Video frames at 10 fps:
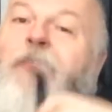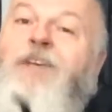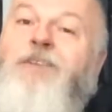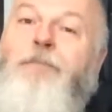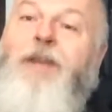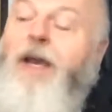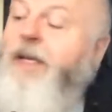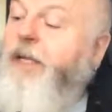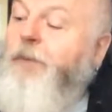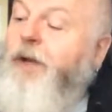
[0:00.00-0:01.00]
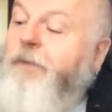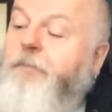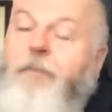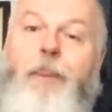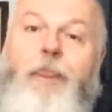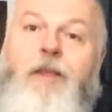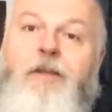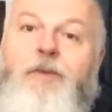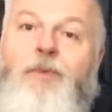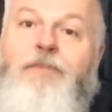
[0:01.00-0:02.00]
That's the plan anyway.
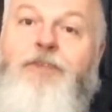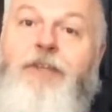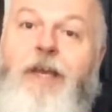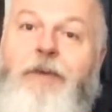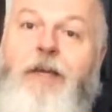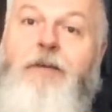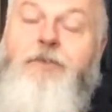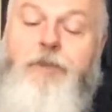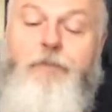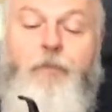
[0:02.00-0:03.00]
We'll have to see how it goes.